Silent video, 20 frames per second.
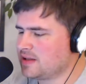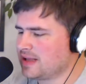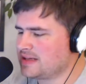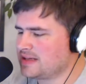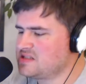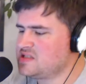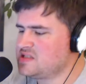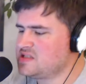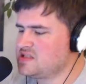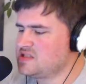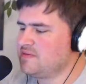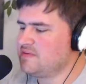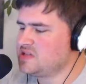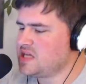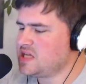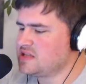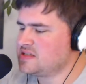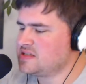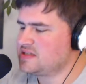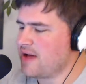like
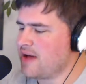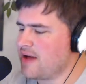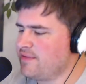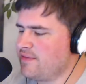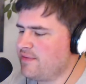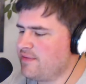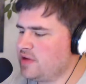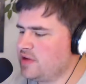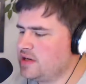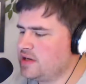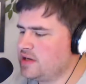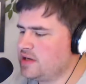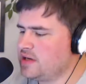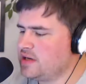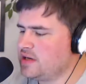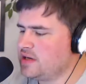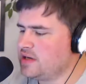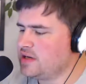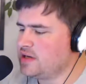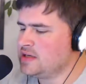17-7,
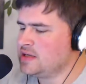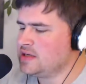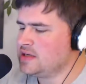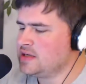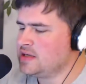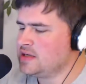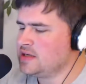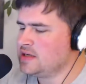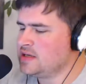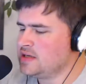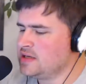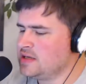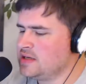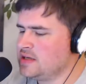17-10